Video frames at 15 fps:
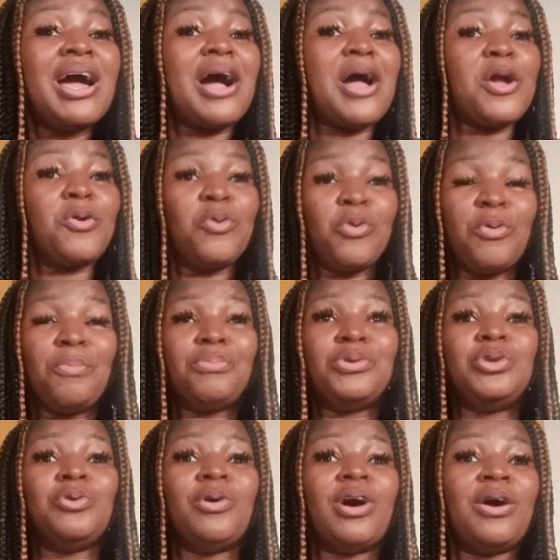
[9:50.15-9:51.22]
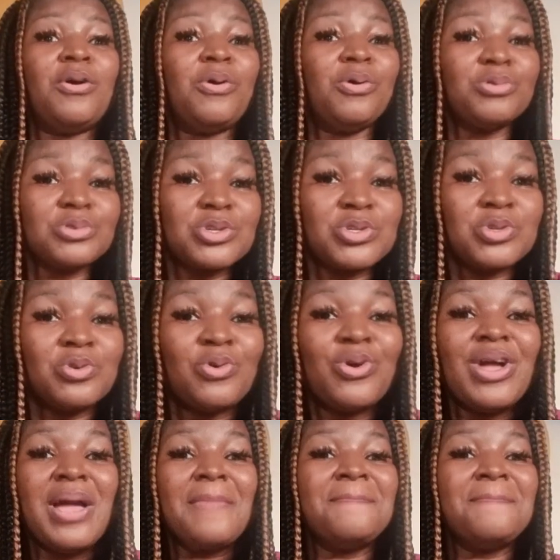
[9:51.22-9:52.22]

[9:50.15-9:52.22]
i hope you are also